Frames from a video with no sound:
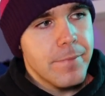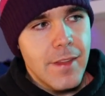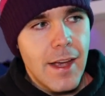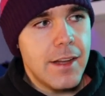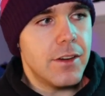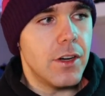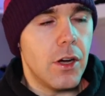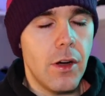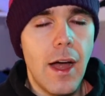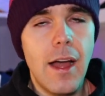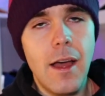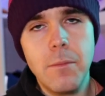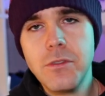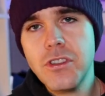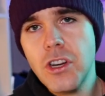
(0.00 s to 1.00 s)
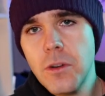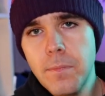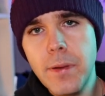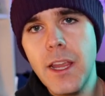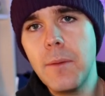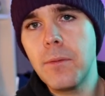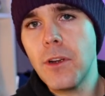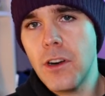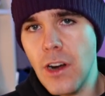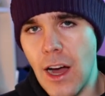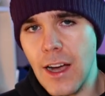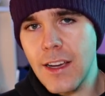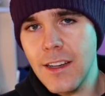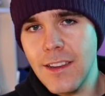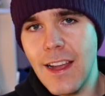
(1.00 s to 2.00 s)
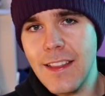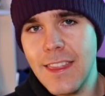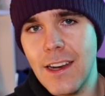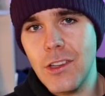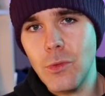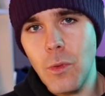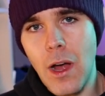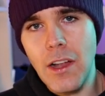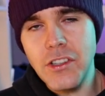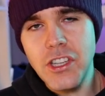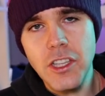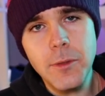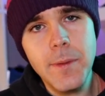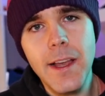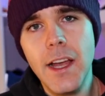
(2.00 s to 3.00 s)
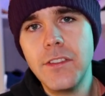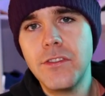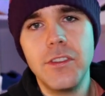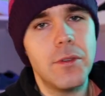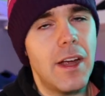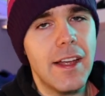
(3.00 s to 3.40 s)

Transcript: I don't know, I'm sure people are not gonna like that as well, just because they're,